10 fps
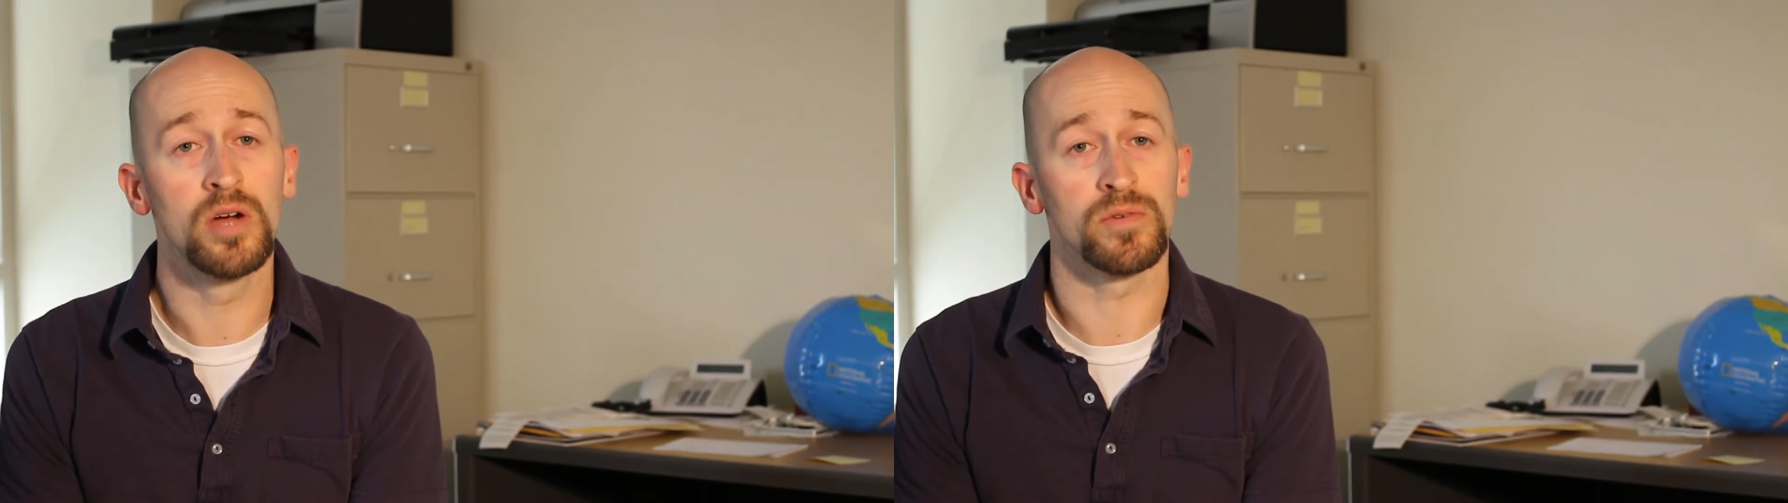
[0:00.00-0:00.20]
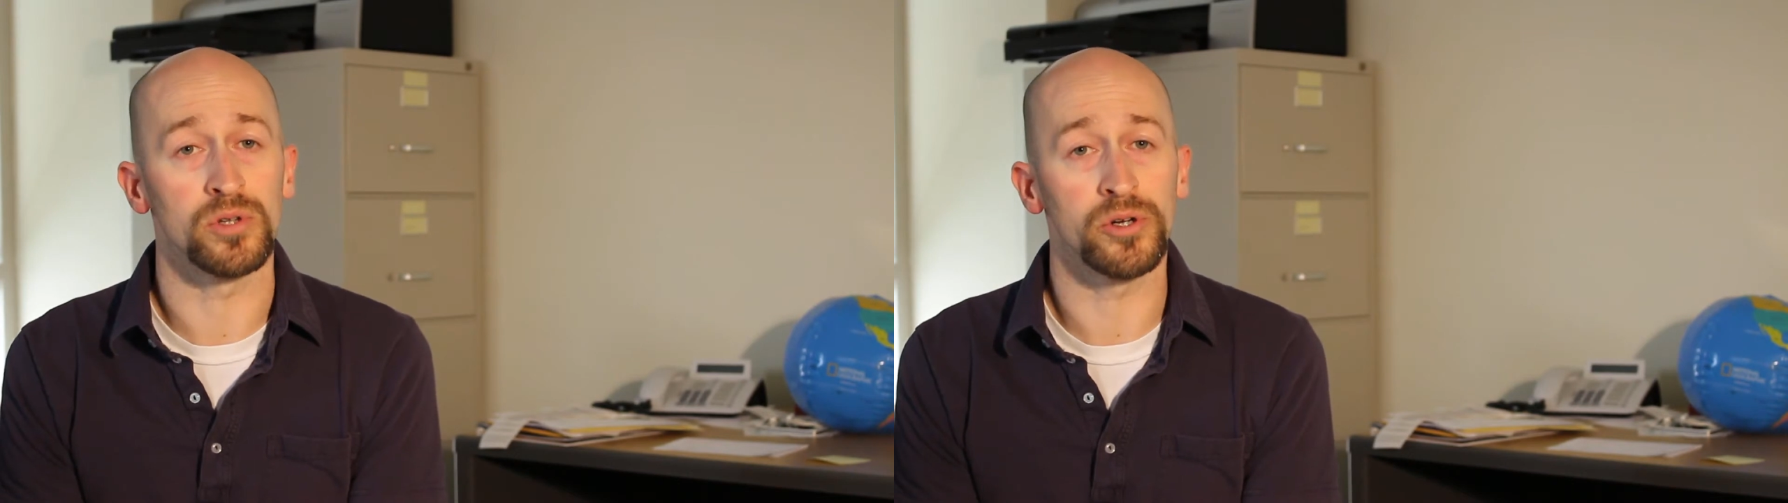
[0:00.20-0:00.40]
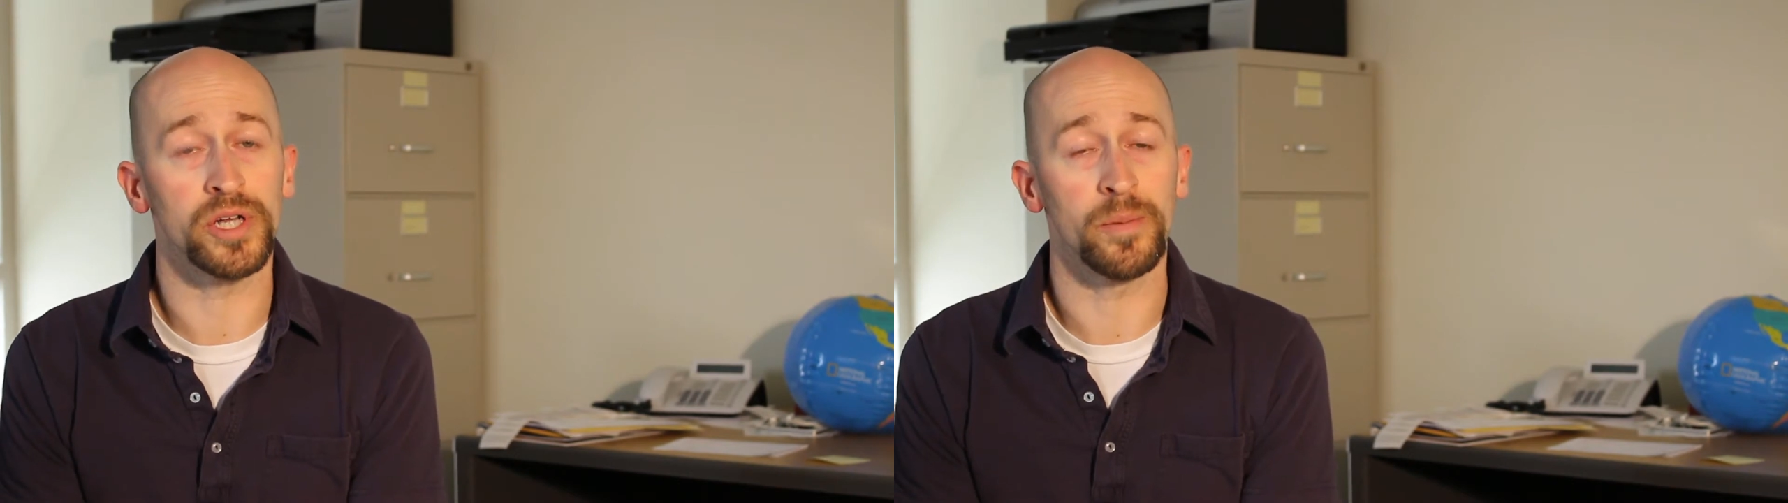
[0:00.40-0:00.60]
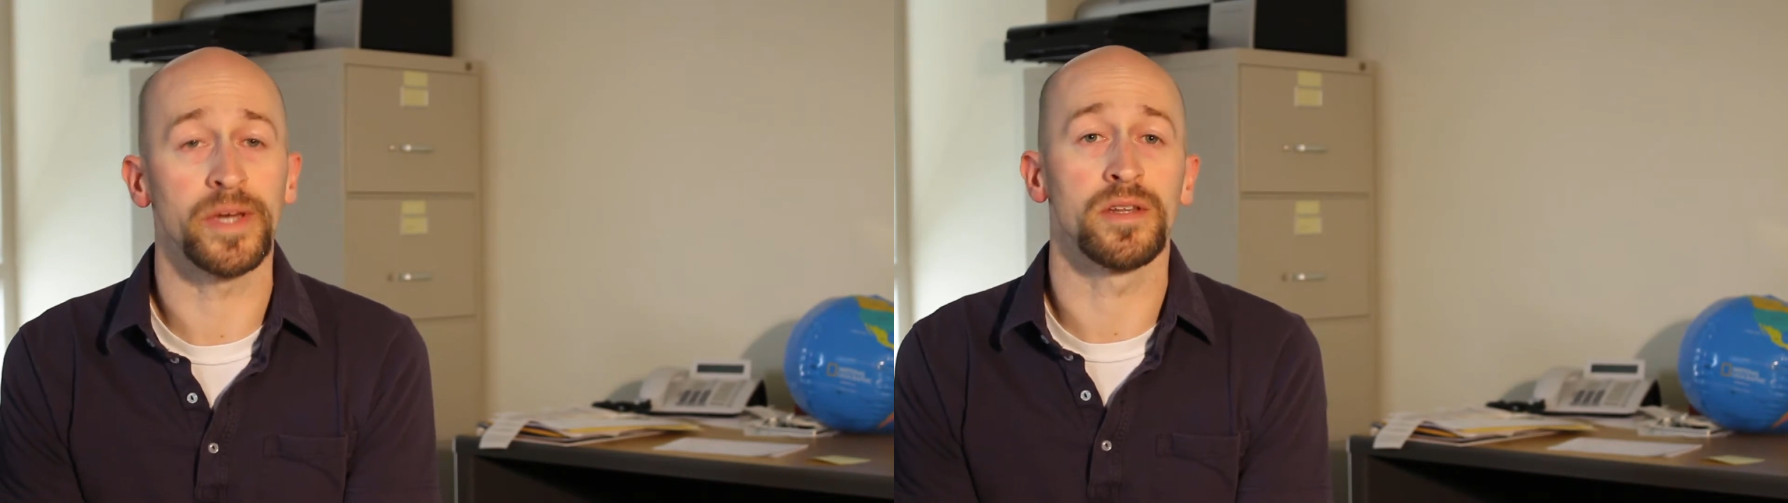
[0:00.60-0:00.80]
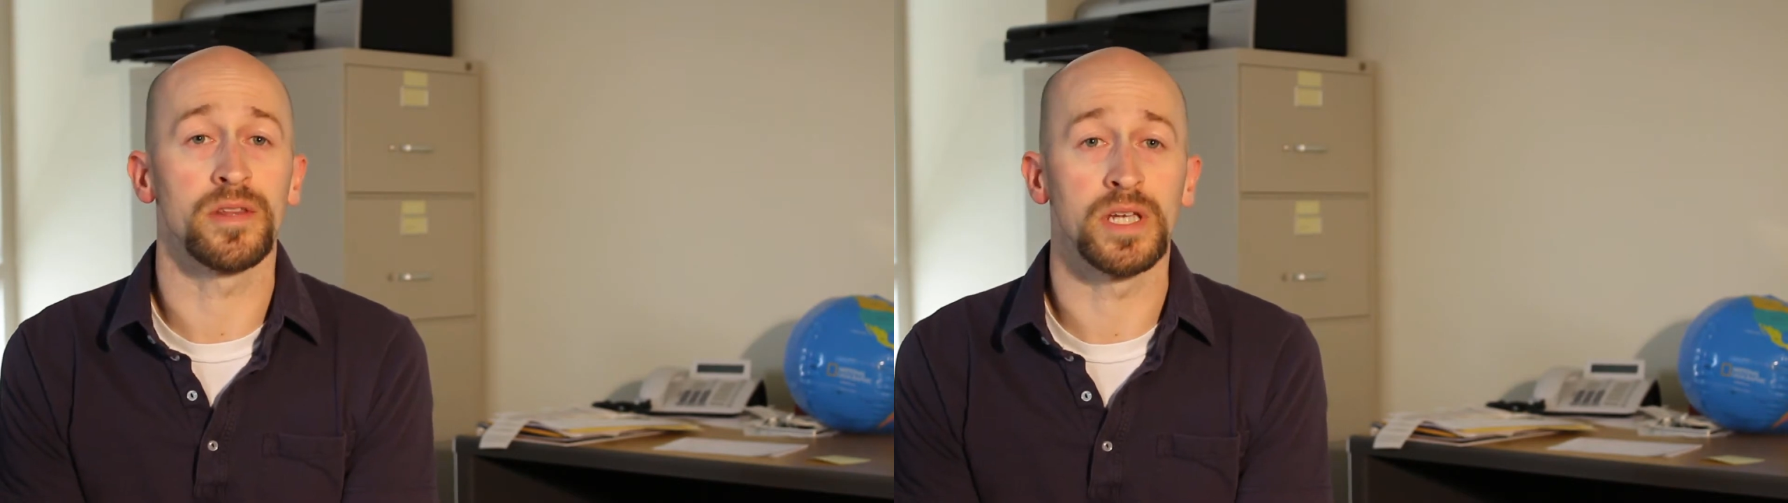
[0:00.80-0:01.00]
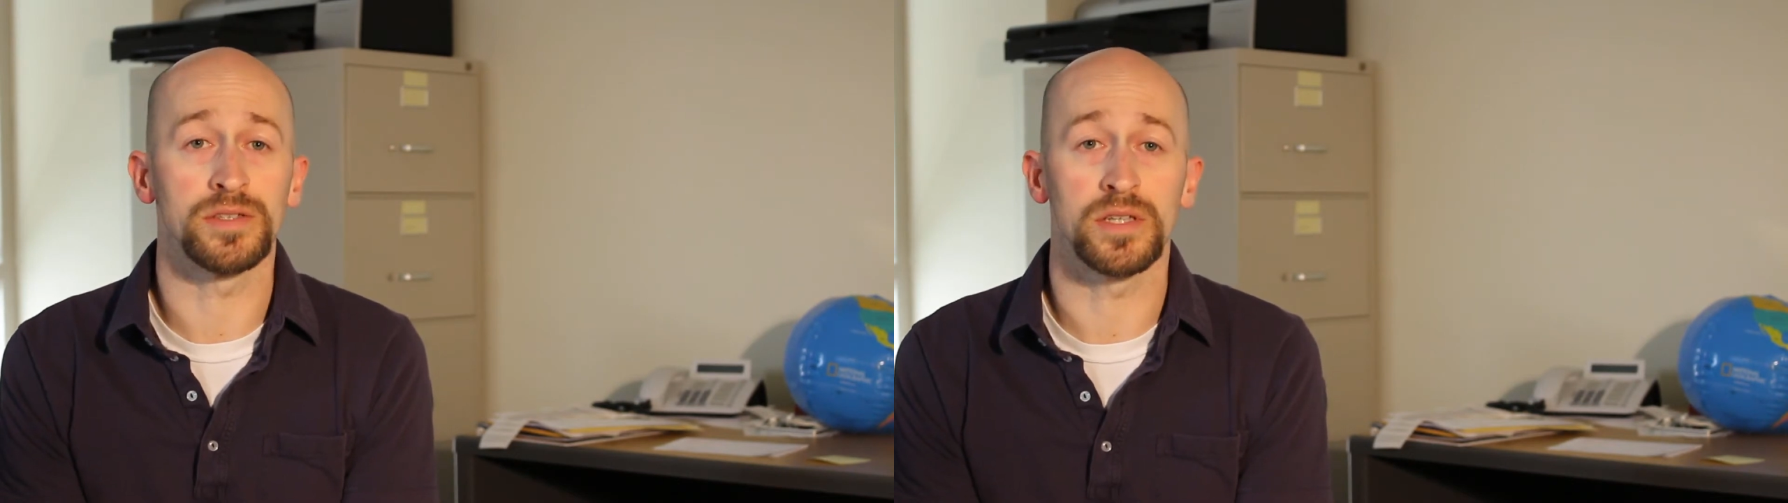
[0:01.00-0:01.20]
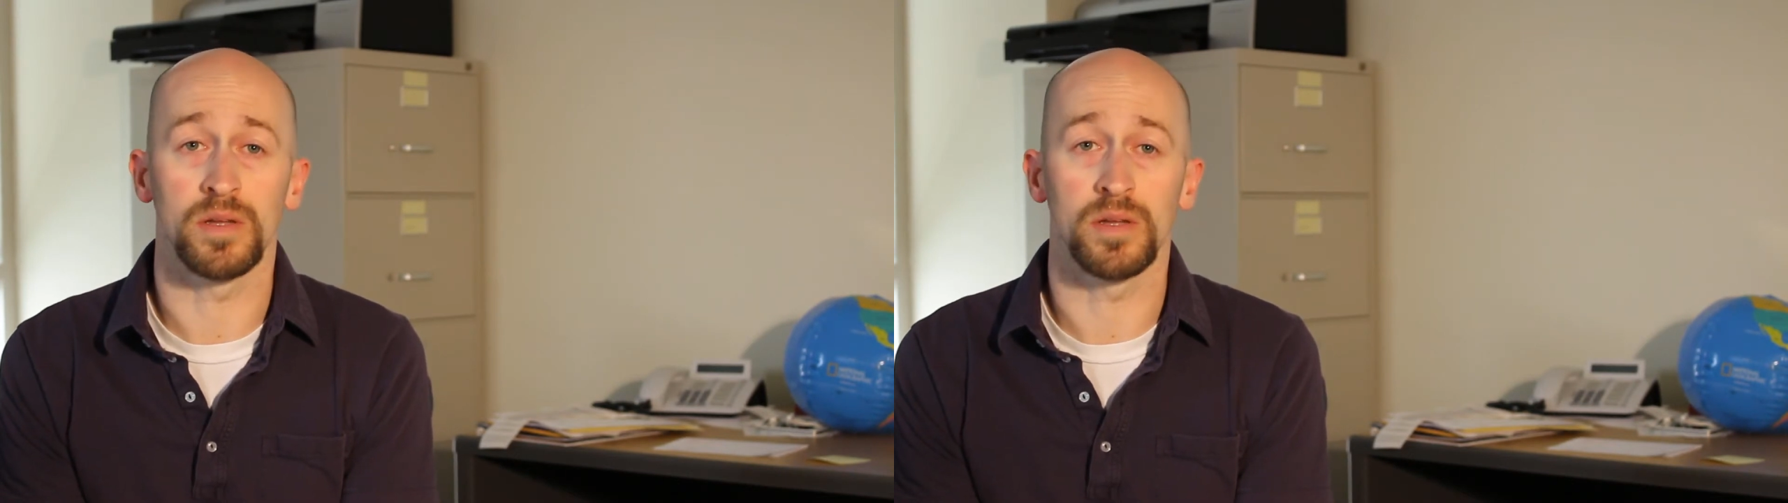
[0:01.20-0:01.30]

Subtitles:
for learning about the things that